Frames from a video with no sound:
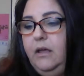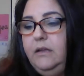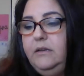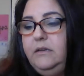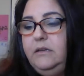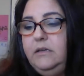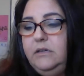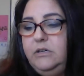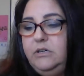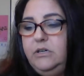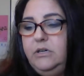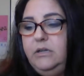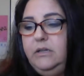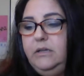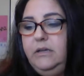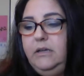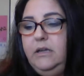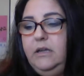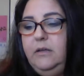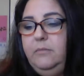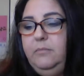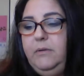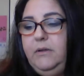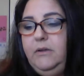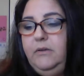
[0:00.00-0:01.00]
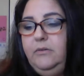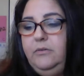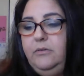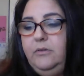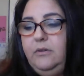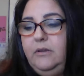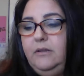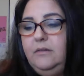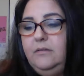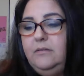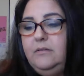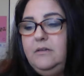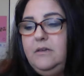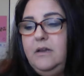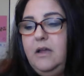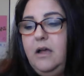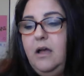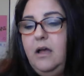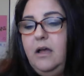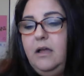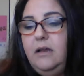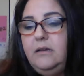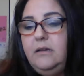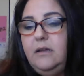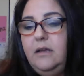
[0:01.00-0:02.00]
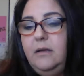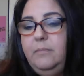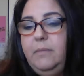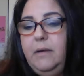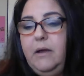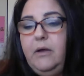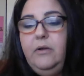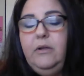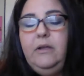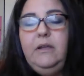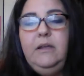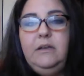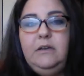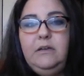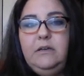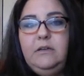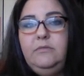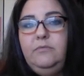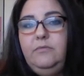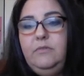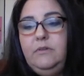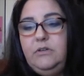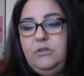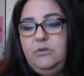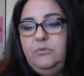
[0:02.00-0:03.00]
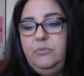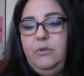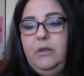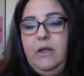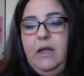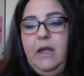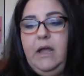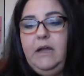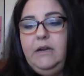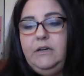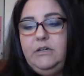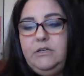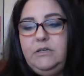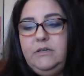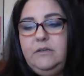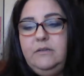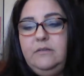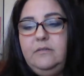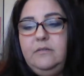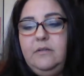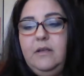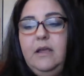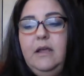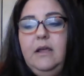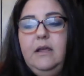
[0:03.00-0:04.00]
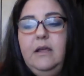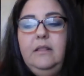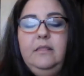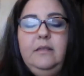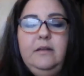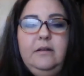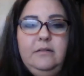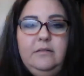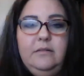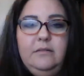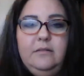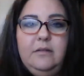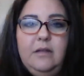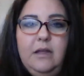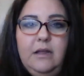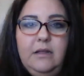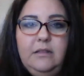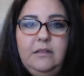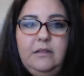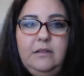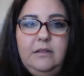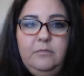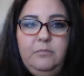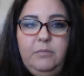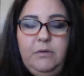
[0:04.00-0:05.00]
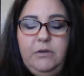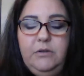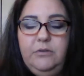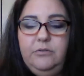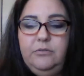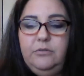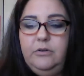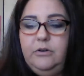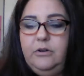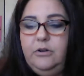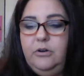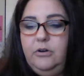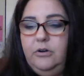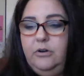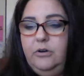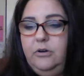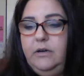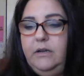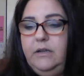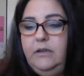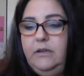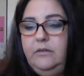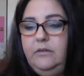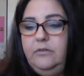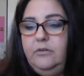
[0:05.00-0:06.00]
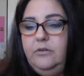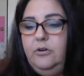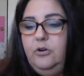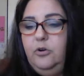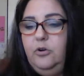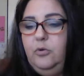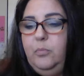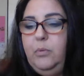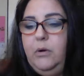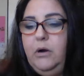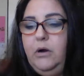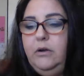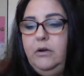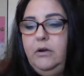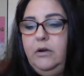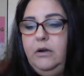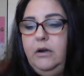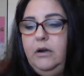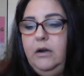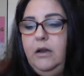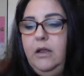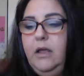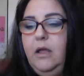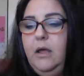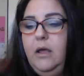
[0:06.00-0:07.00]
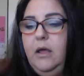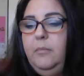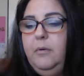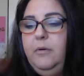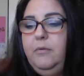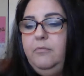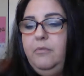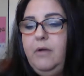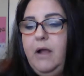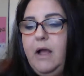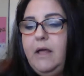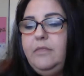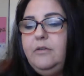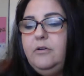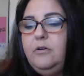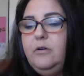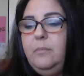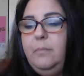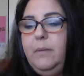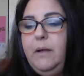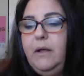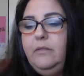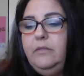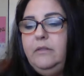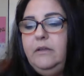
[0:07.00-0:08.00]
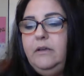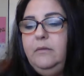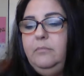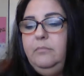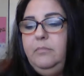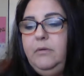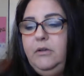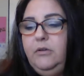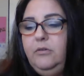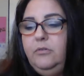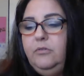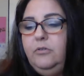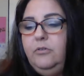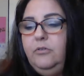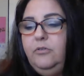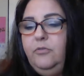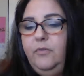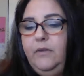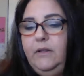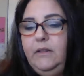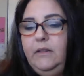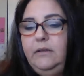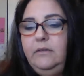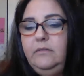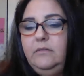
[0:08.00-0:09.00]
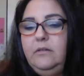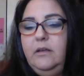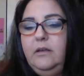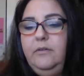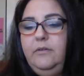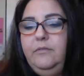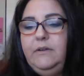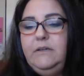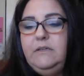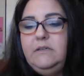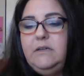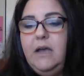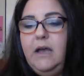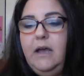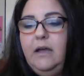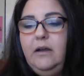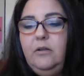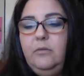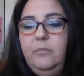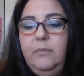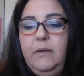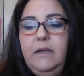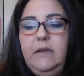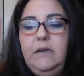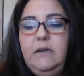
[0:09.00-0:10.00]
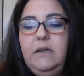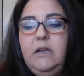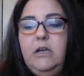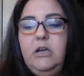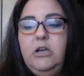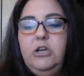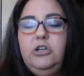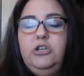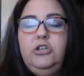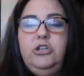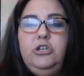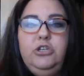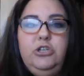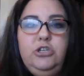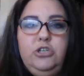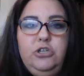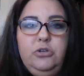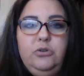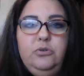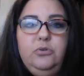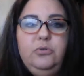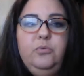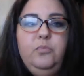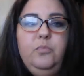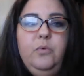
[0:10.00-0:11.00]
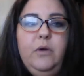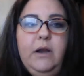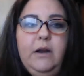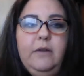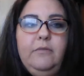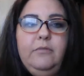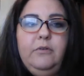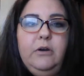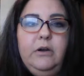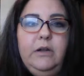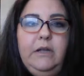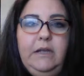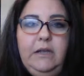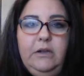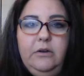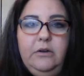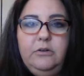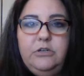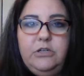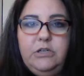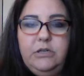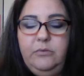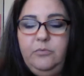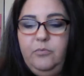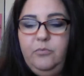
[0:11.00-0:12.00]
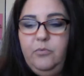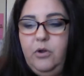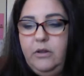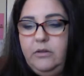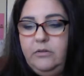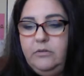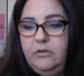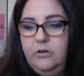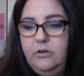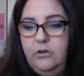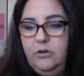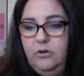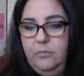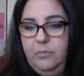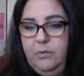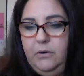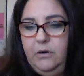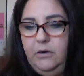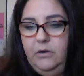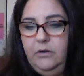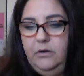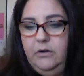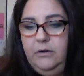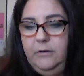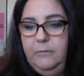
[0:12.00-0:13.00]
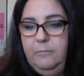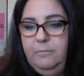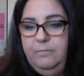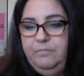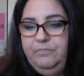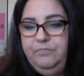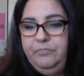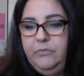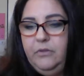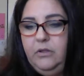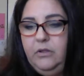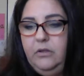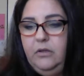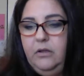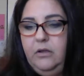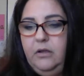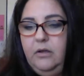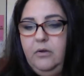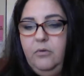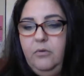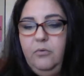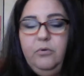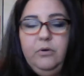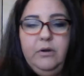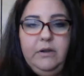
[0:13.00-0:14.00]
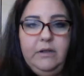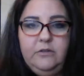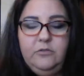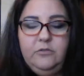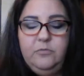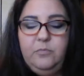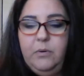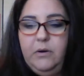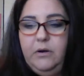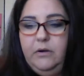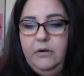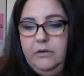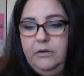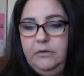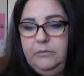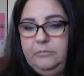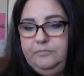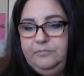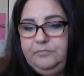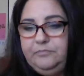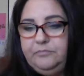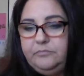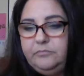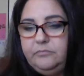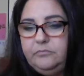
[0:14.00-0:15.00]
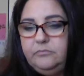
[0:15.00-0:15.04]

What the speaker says: Additionally, abuse is not about individual actions that incite the abuser to hurt his or her partner, but rather about the abuser's feelings of entitlement to do whatever he or she wants to her partner or his partner.